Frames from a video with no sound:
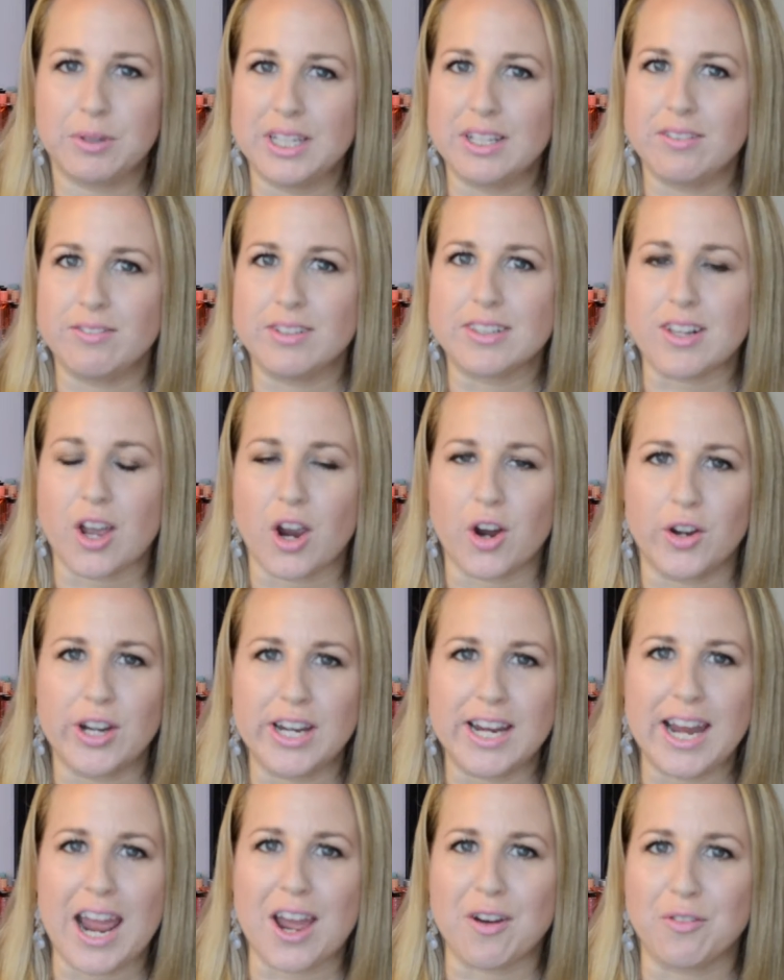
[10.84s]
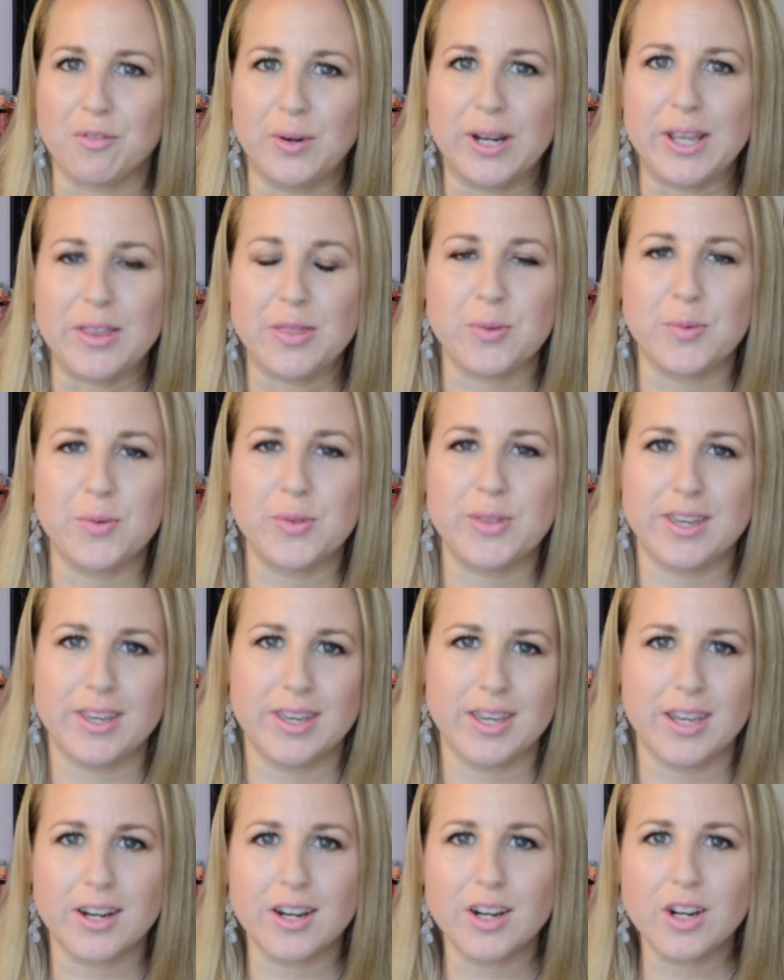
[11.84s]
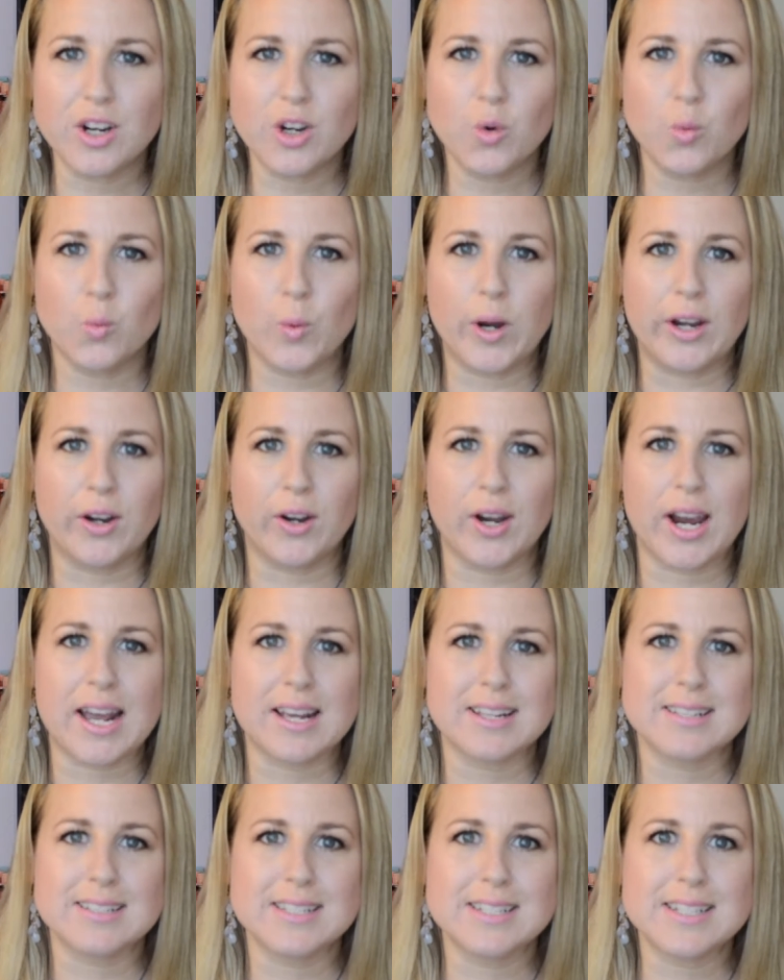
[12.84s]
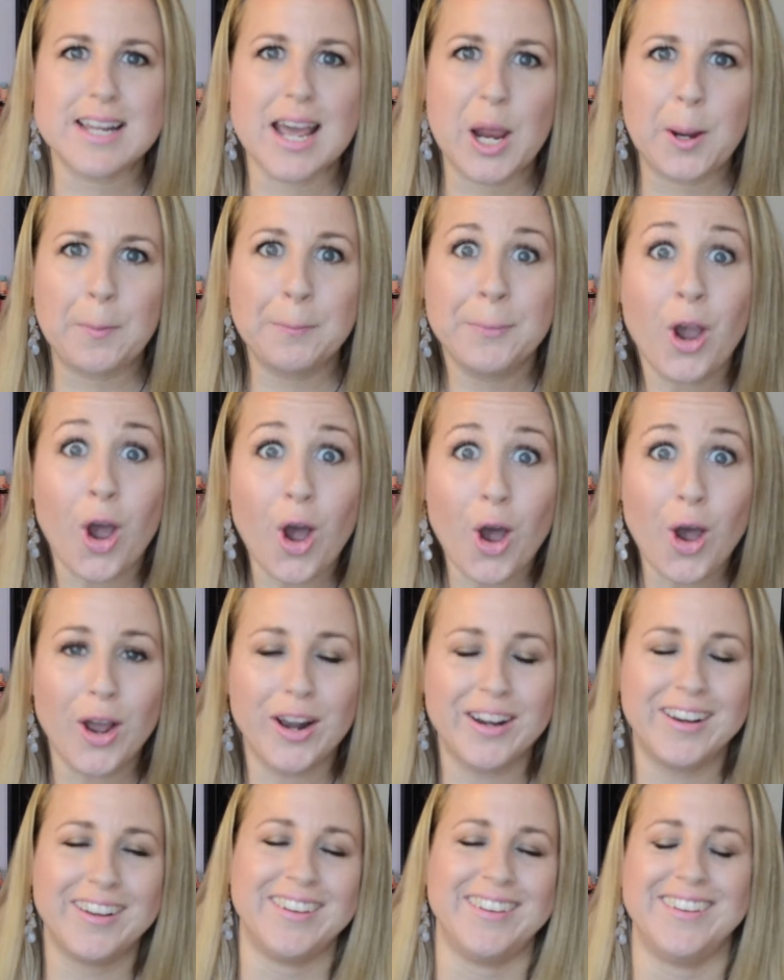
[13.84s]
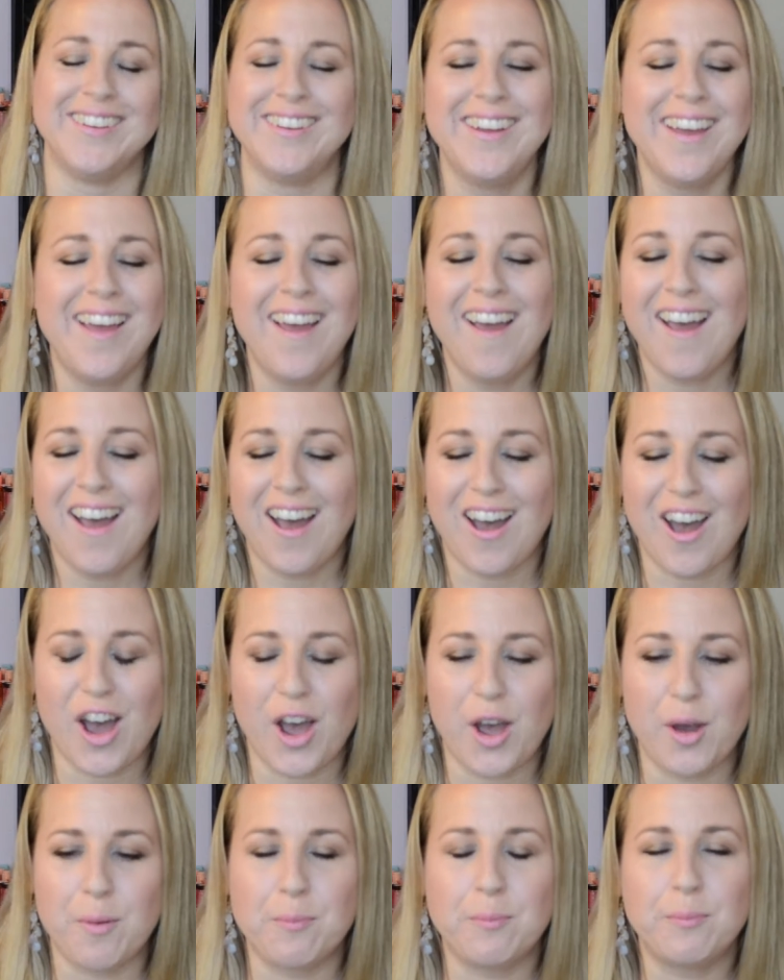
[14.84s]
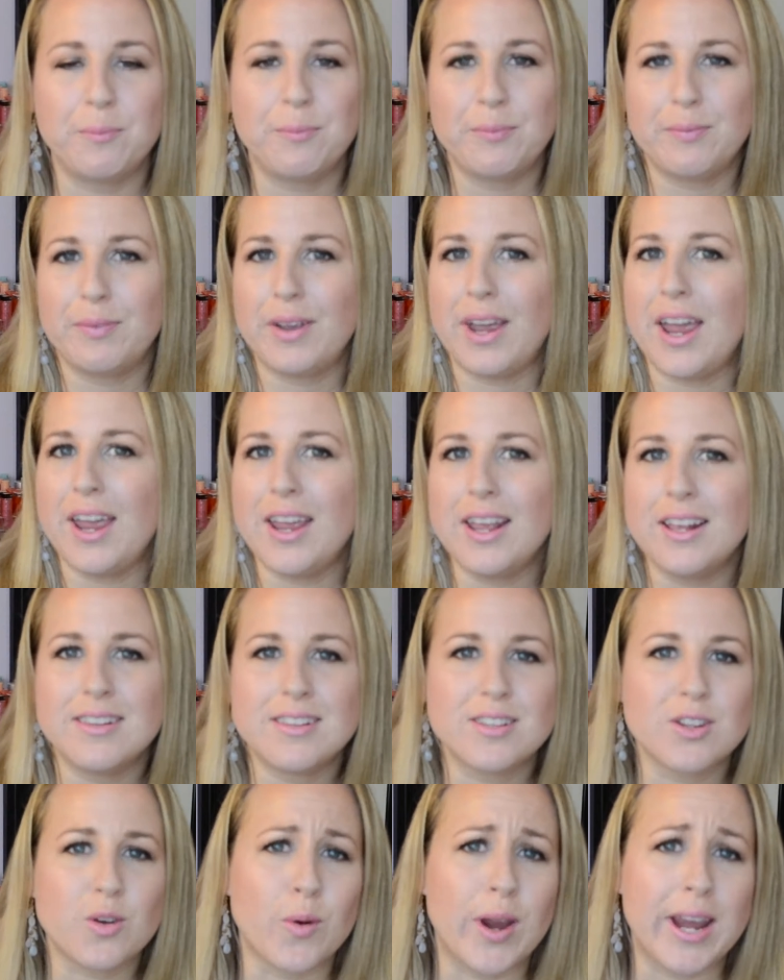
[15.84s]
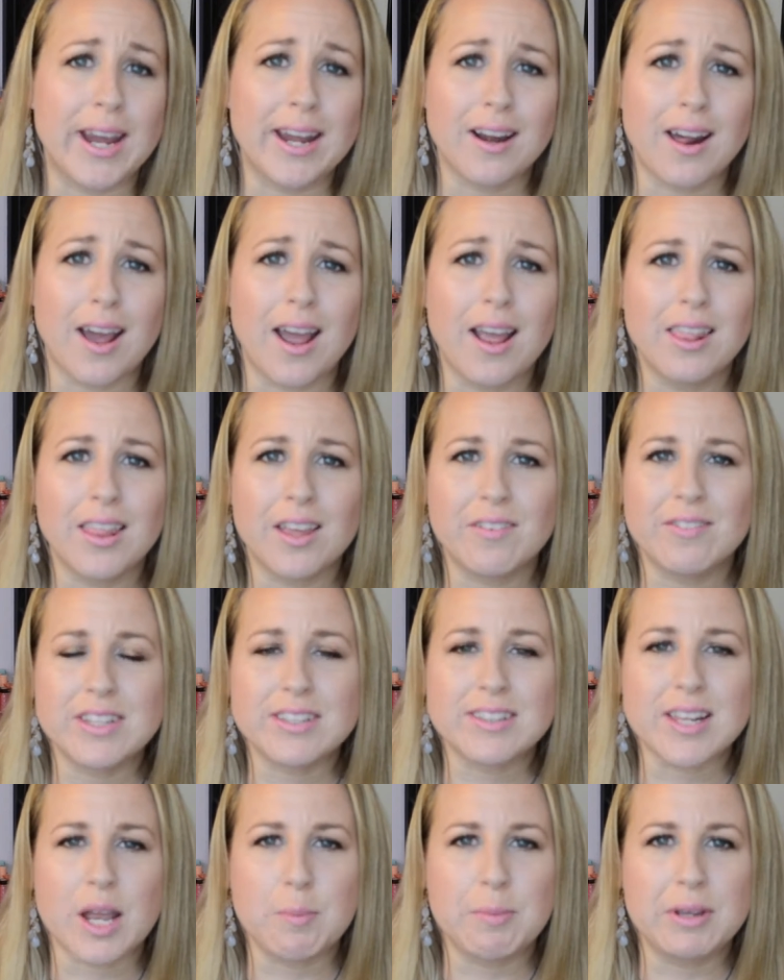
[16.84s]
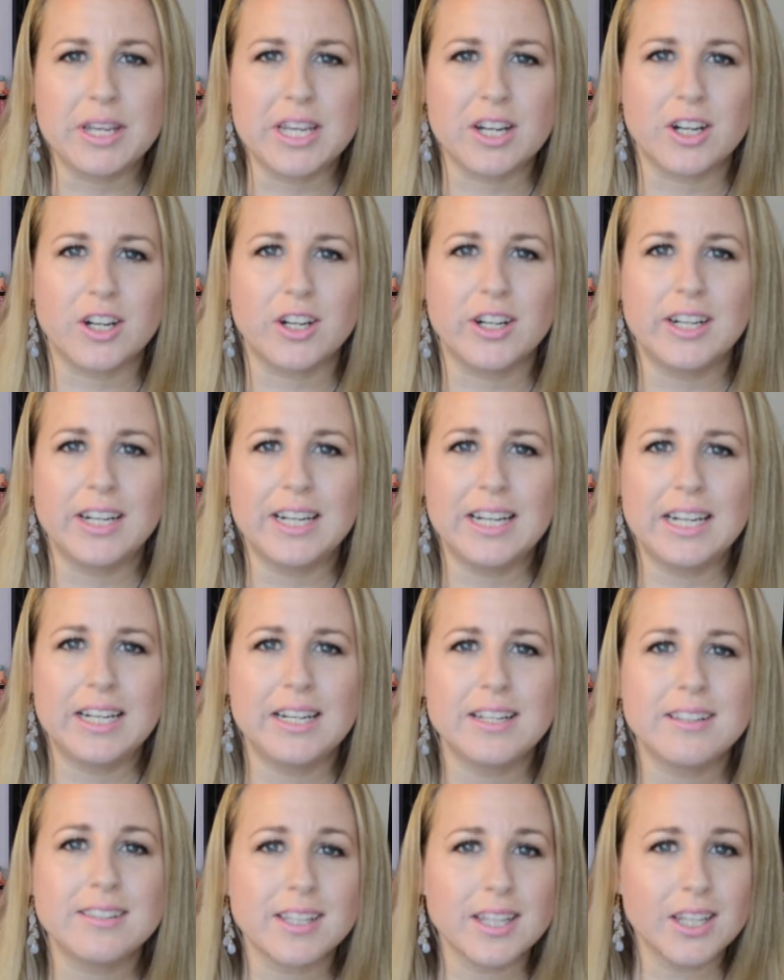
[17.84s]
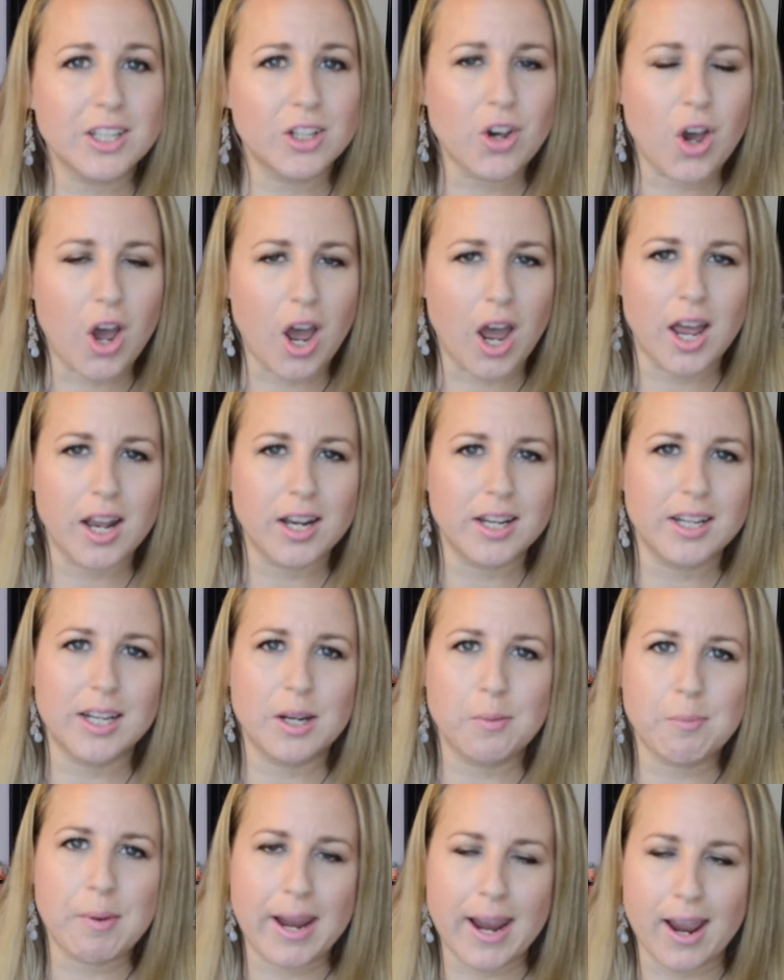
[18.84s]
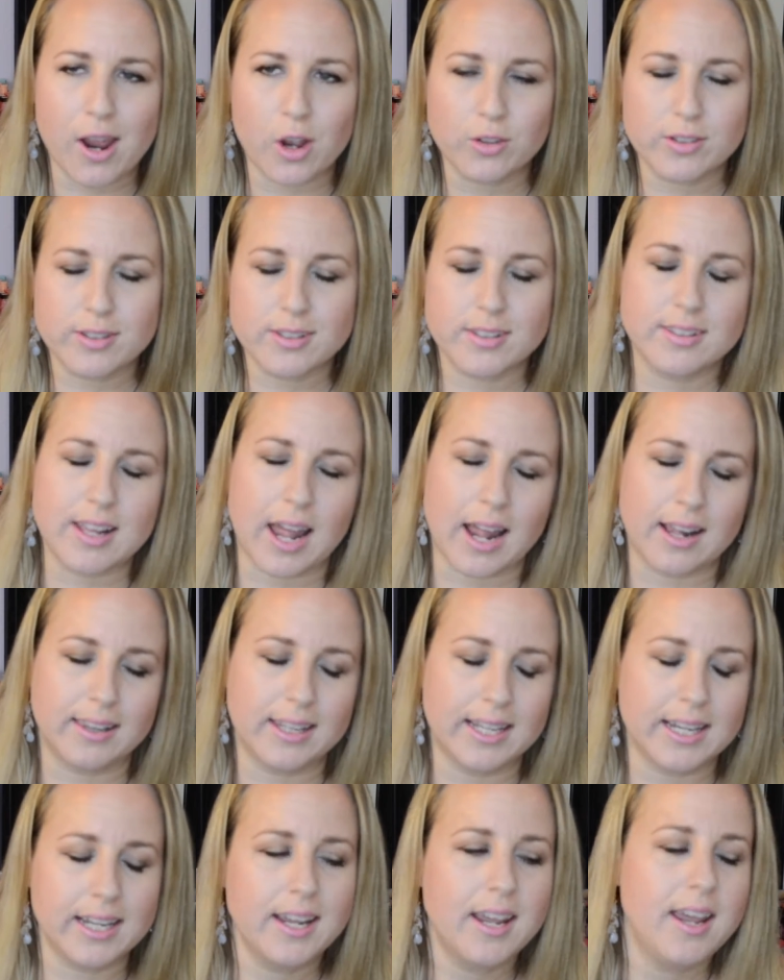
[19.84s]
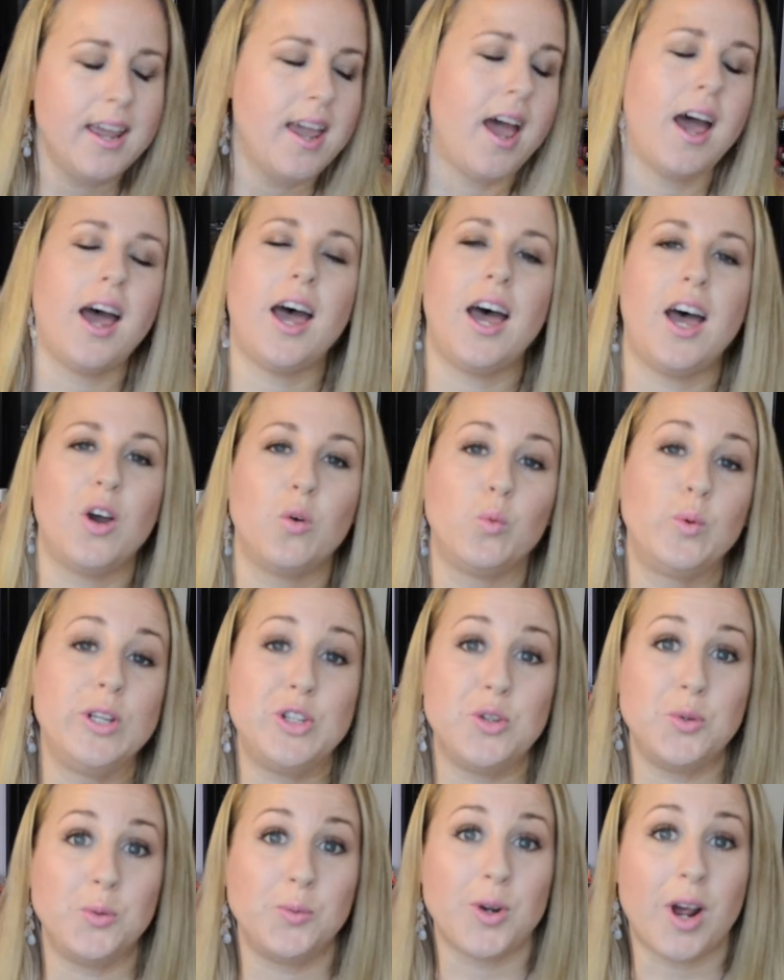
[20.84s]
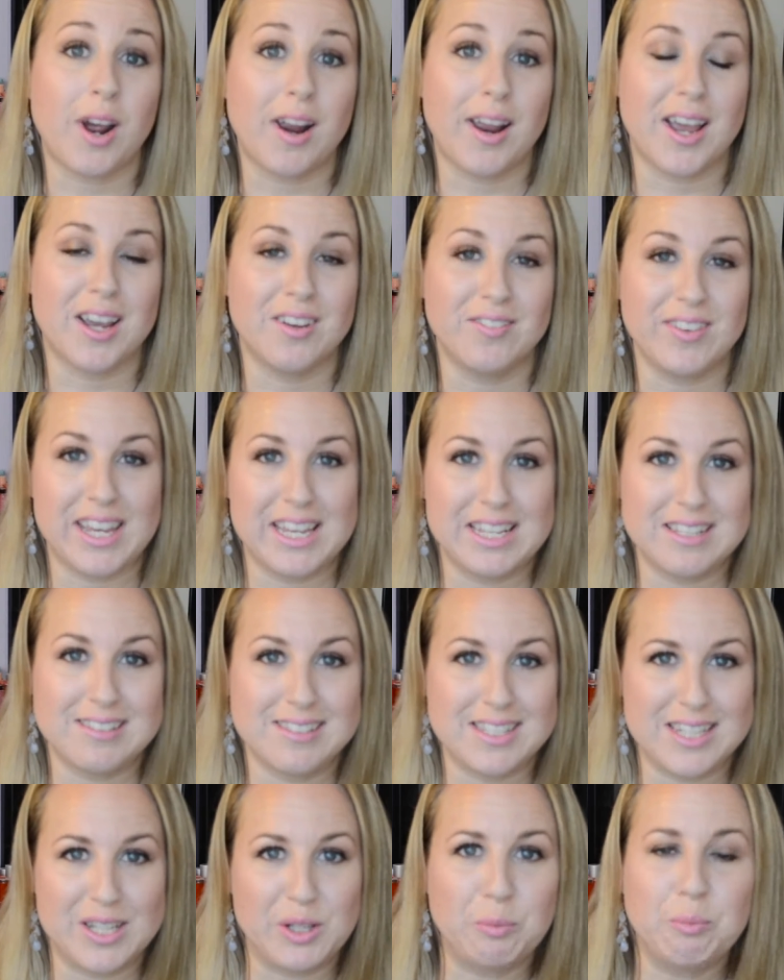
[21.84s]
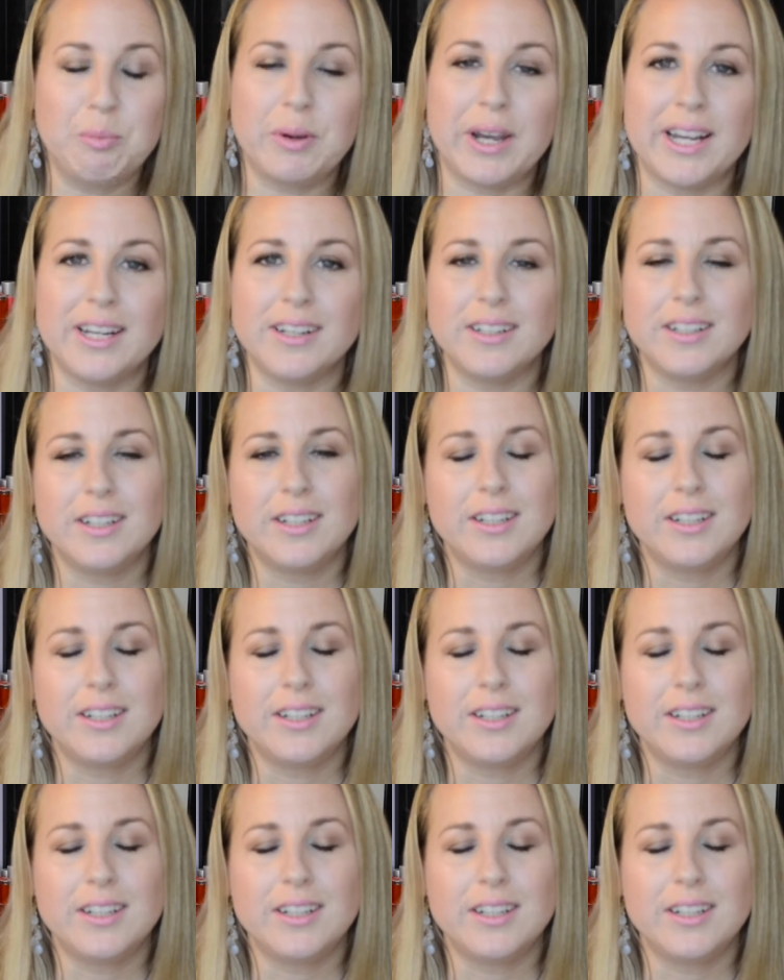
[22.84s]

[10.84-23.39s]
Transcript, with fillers: believe it's already halfway through the year. Where has the time gone? It's great. I love this time of year. It is a little hot in my house, sadly. We do not have AC, but